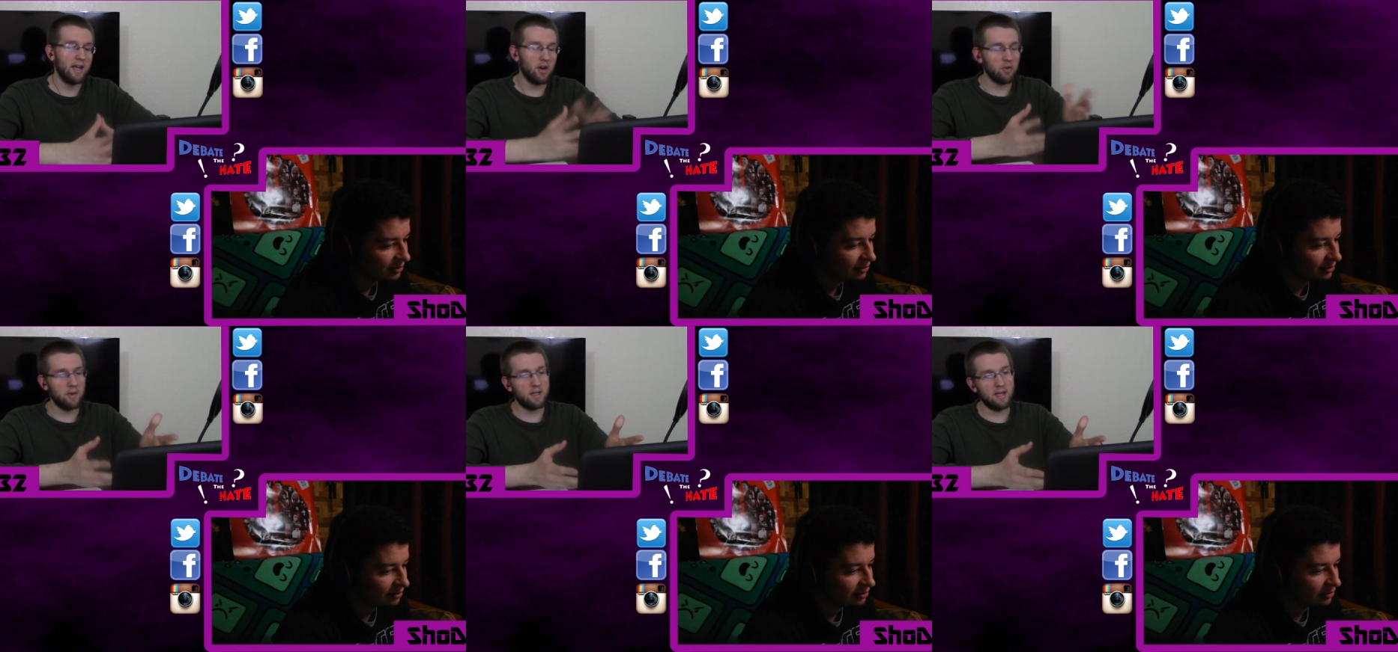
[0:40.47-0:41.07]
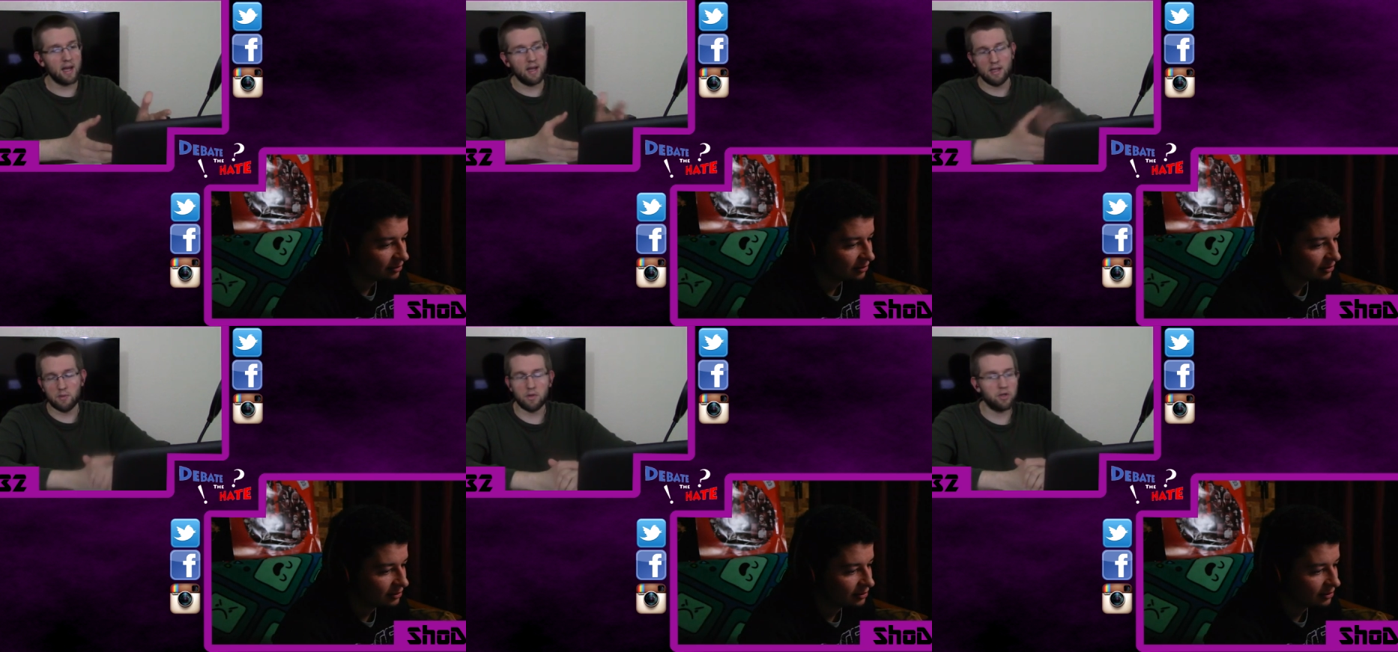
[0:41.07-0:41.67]
Speaker 1: here with me today
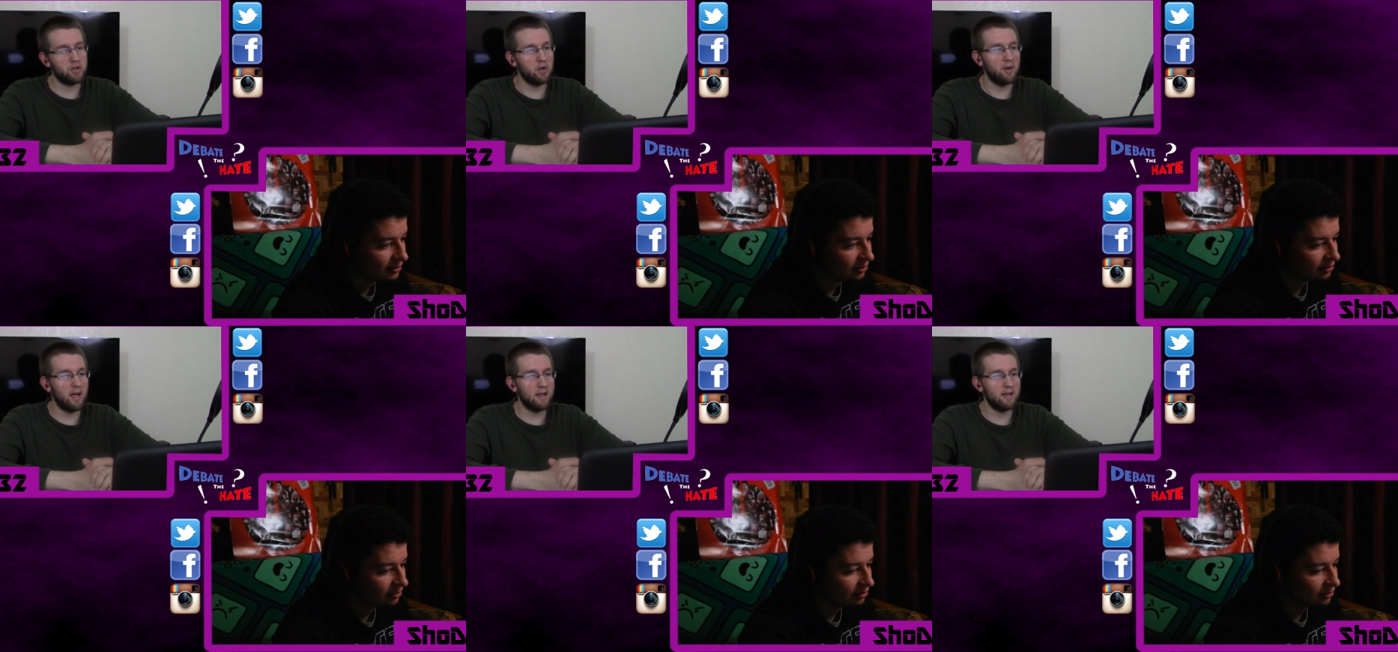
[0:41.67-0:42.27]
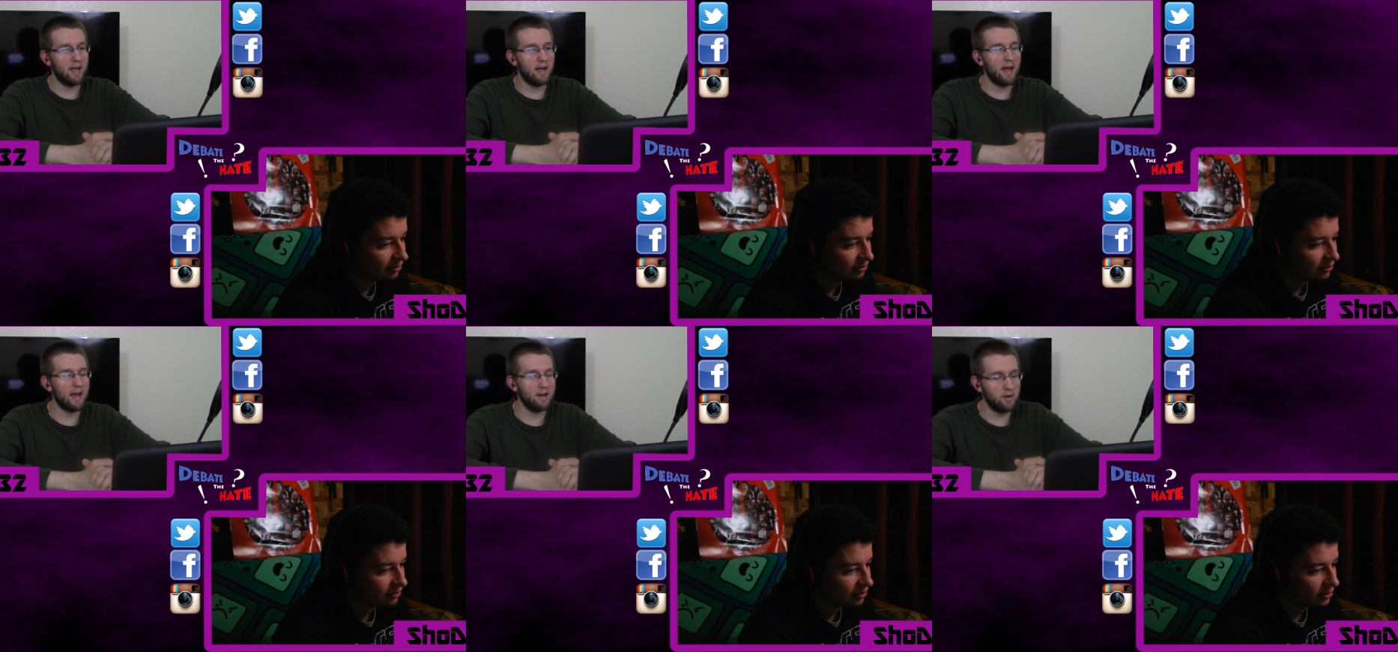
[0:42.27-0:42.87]
is Mr. Shodan Dan.
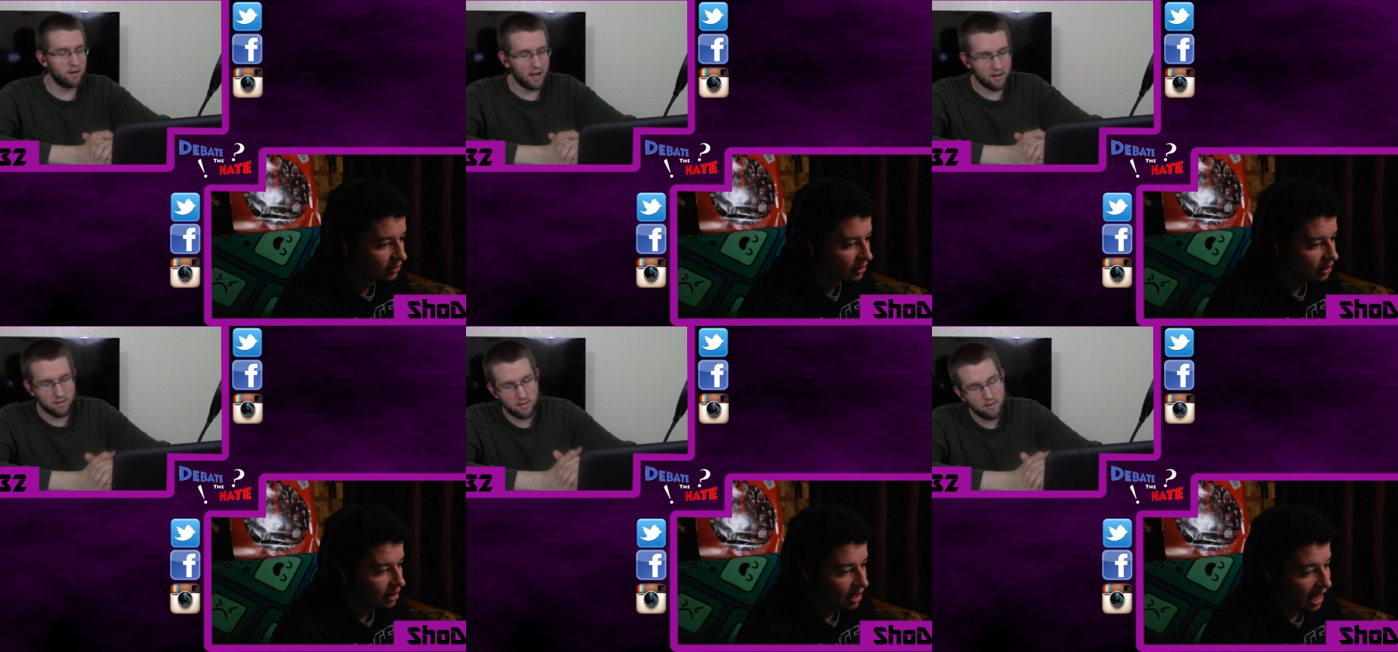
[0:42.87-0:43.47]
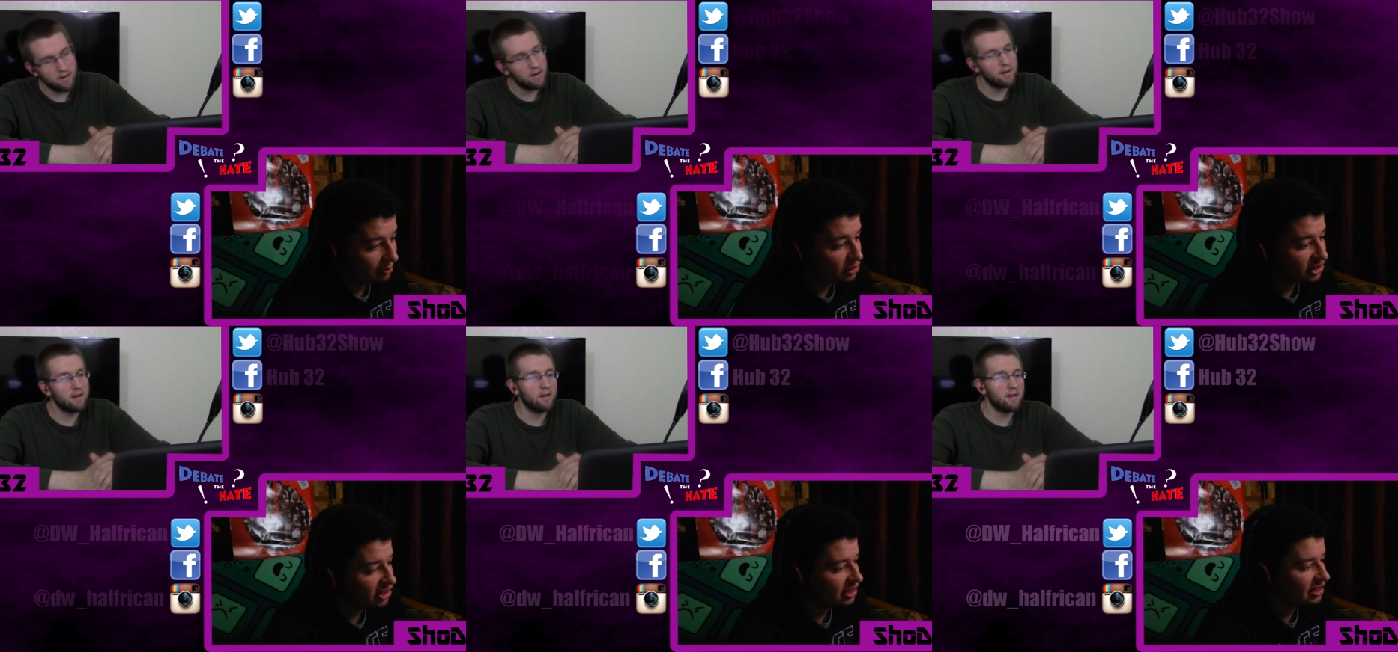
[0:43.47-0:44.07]
How you doing, Dan?
Speaker 2: I'm
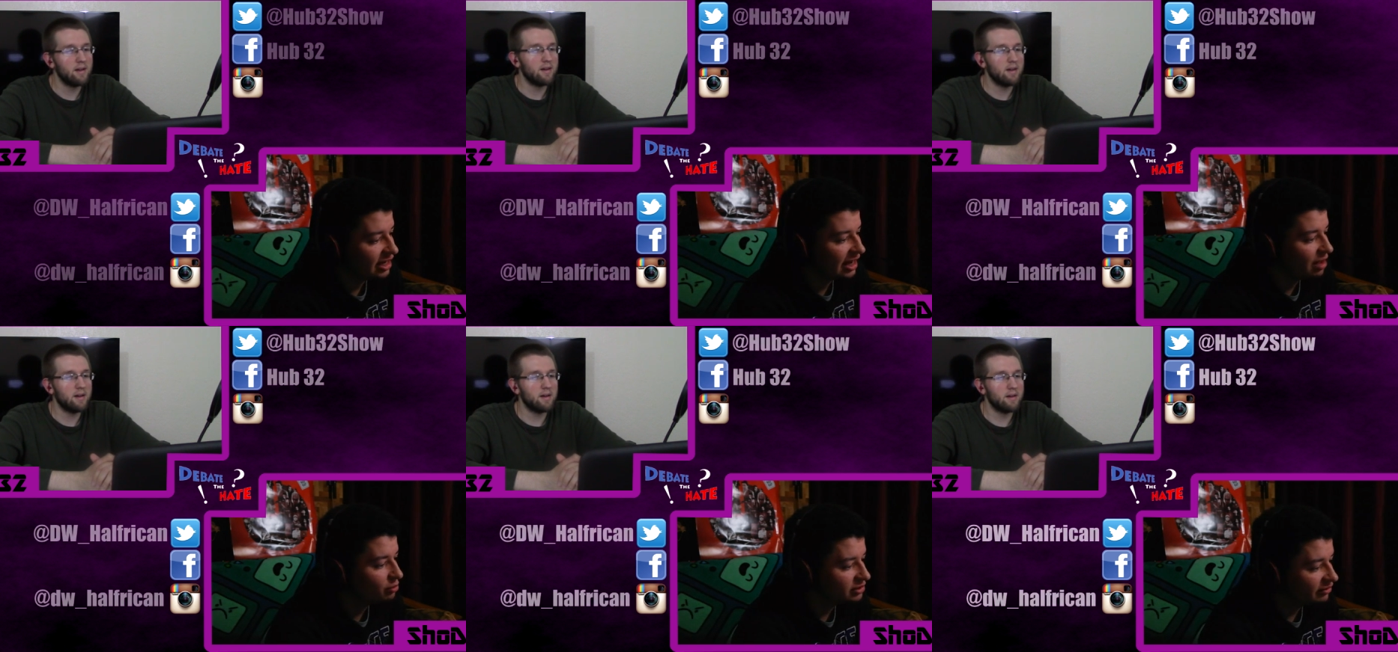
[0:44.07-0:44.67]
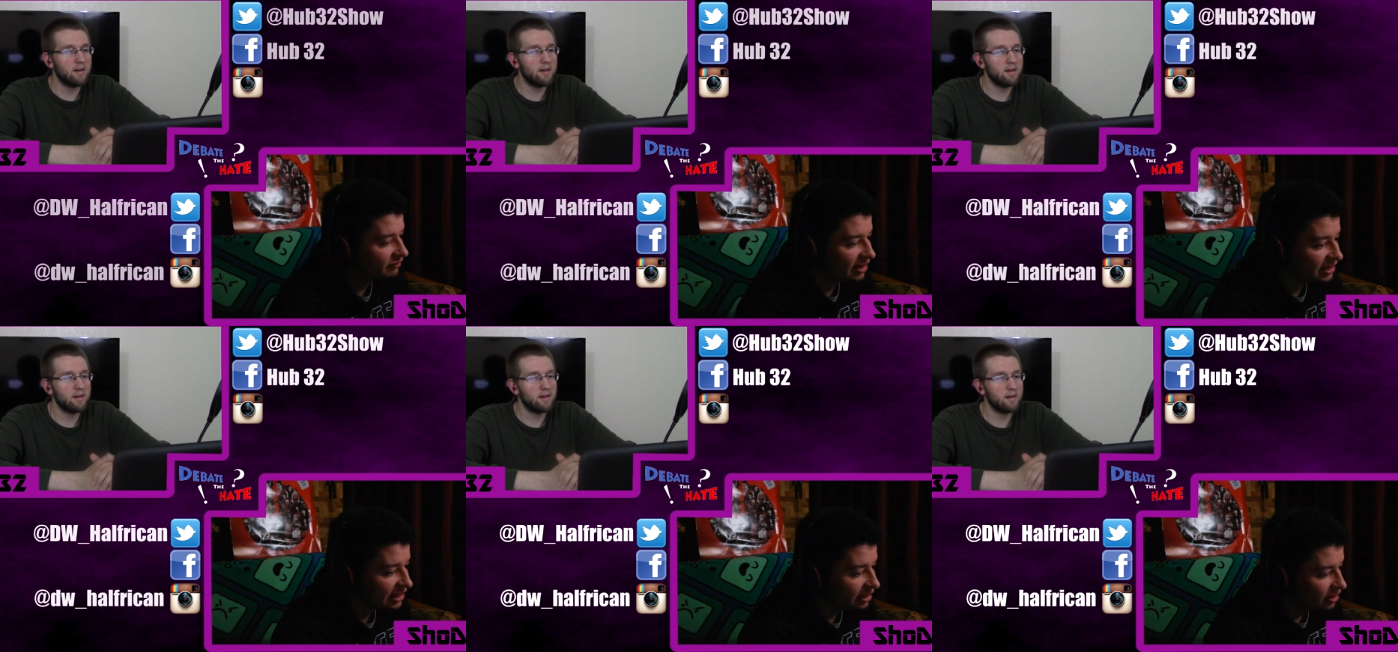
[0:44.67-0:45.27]
pretty good, and I will
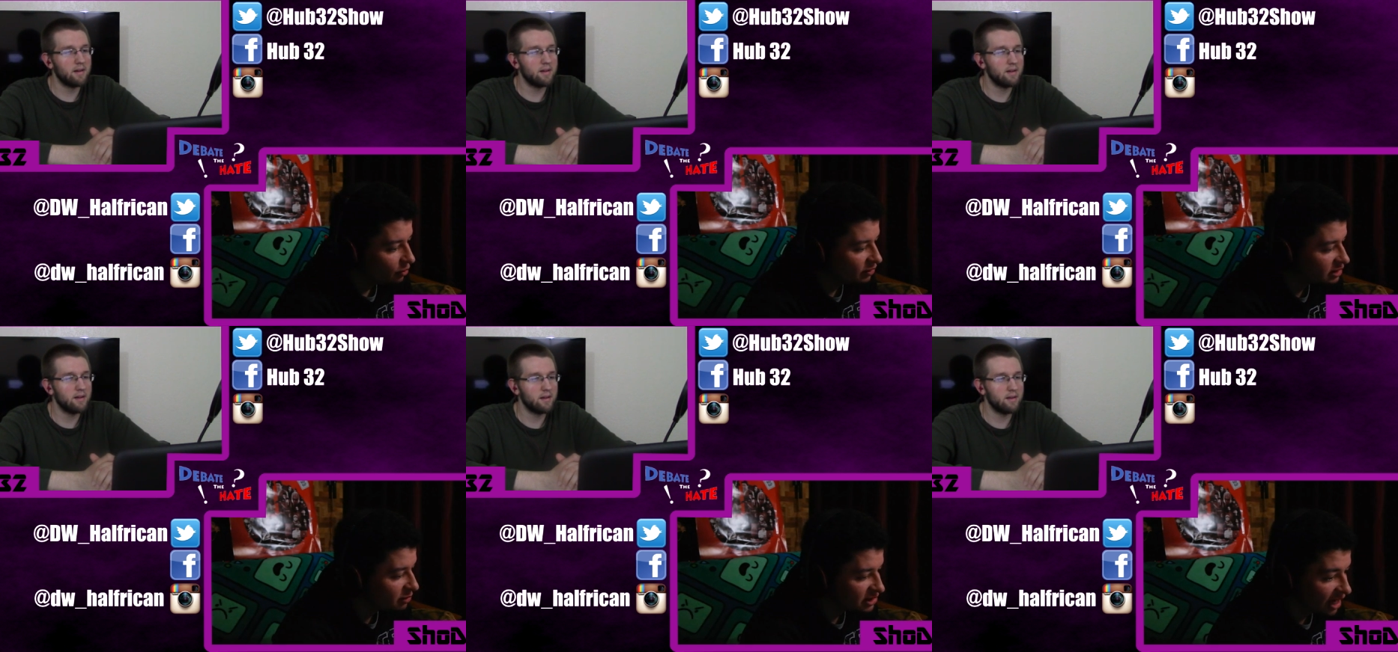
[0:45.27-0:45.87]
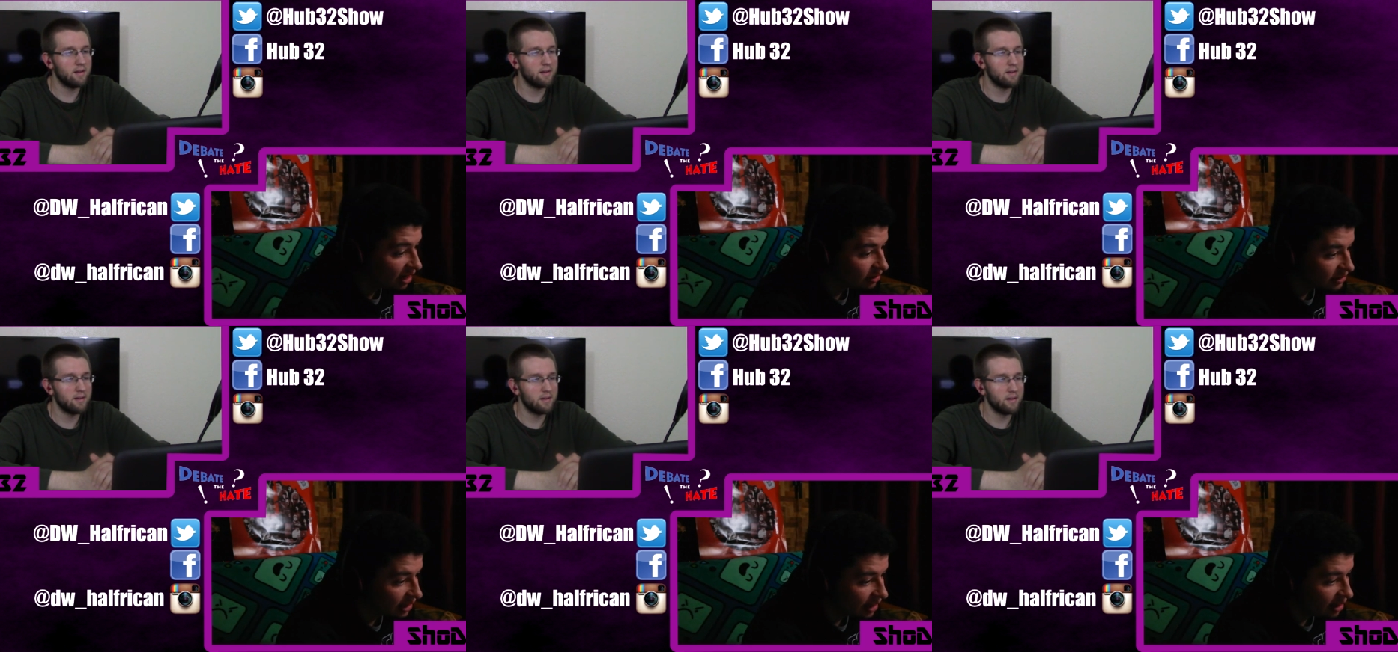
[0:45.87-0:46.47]
defend it with as much honor as I